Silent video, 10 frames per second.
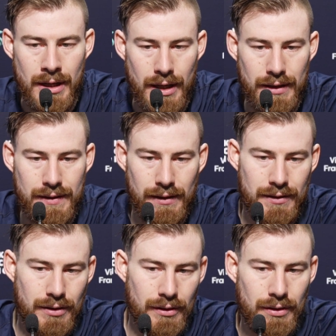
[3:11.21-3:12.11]
it's
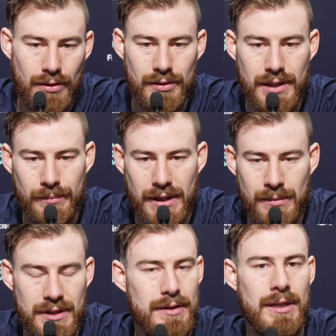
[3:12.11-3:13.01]
it's good to know
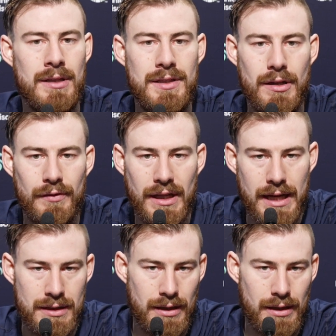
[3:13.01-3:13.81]
sometimes the tendency of the guys,